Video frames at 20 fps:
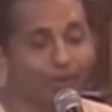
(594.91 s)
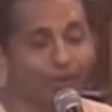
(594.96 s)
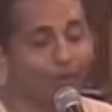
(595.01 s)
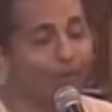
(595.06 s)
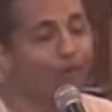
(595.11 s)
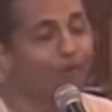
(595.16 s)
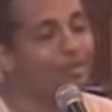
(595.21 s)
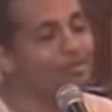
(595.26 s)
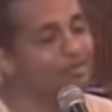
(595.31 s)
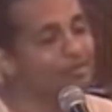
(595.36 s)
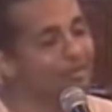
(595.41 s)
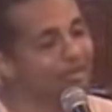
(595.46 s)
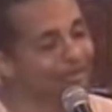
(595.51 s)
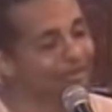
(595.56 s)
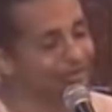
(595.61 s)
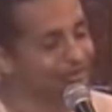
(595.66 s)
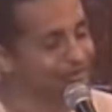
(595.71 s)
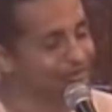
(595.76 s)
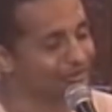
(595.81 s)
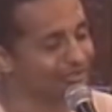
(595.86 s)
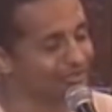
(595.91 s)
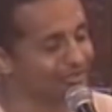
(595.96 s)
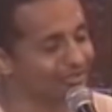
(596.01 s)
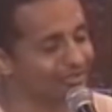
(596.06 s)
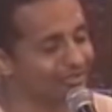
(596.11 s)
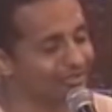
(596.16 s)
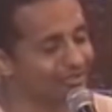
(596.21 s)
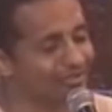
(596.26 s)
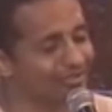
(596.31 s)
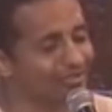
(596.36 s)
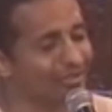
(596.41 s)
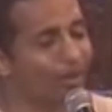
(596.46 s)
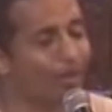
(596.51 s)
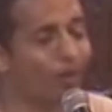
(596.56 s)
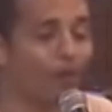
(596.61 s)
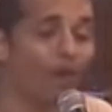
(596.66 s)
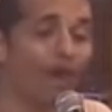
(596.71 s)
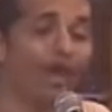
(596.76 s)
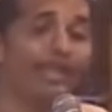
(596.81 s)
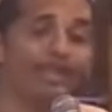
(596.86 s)
Hoibe Akuti.
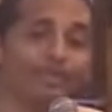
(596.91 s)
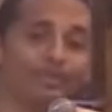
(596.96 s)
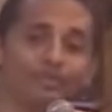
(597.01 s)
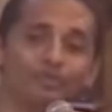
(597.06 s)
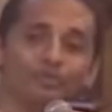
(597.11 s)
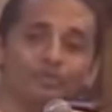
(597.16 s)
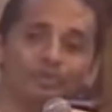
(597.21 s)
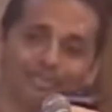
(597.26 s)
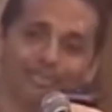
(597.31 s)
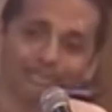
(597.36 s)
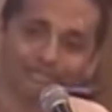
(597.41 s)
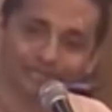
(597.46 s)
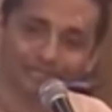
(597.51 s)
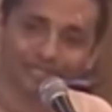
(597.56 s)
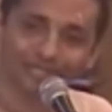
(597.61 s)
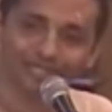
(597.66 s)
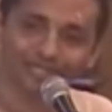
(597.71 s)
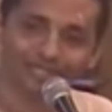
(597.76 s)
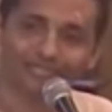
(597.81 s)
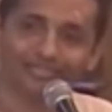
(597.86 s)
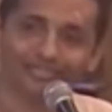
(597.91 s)
Why Rupa Raghunath?